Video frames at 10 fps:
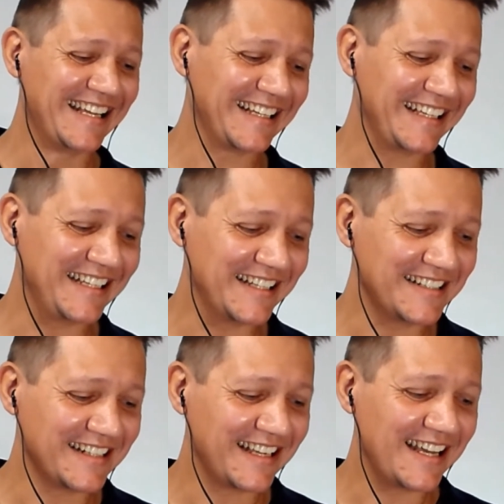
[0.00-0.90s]

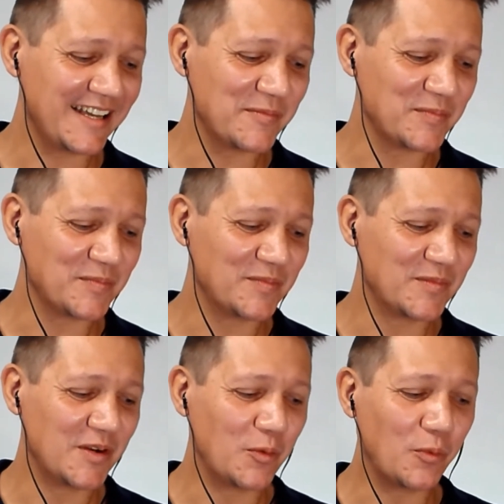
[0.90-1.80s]
Gideon,
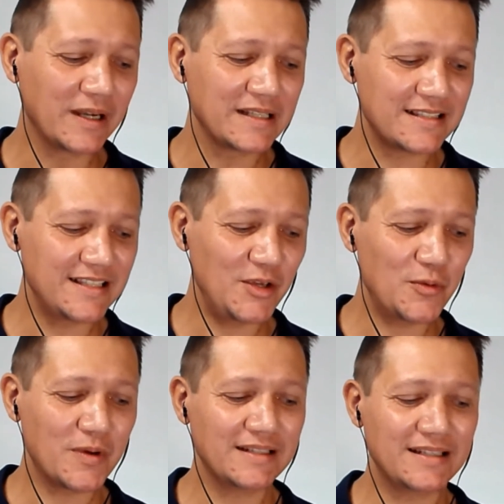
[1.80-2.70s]
what do
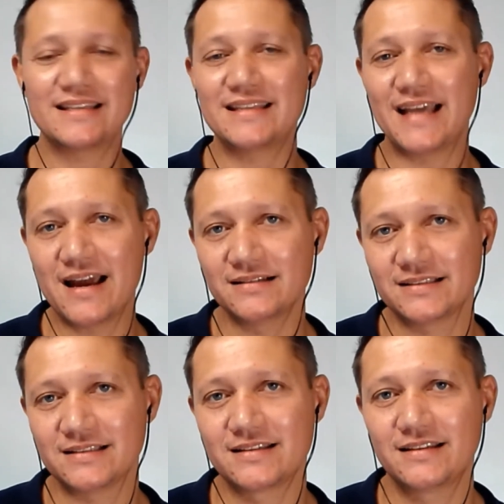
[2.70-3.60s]
you
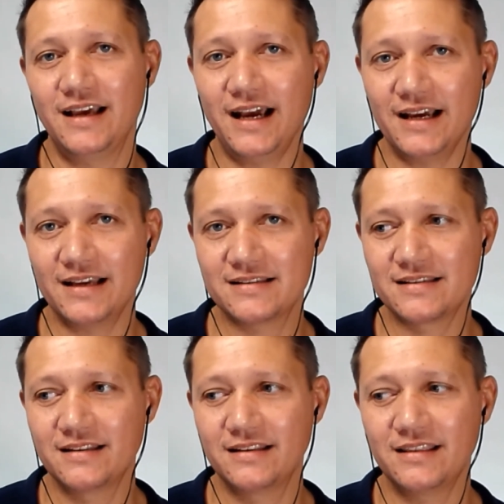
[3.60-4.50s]
understand
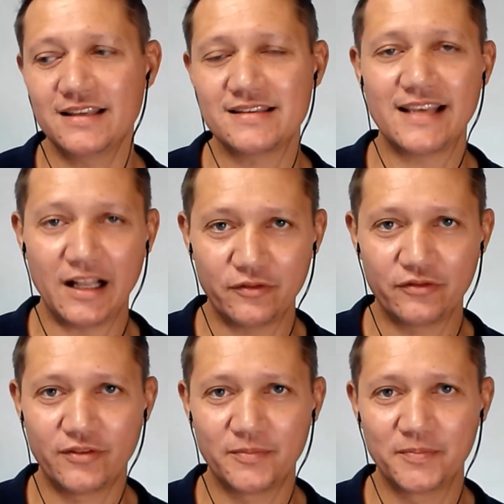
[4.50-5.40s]
as the self?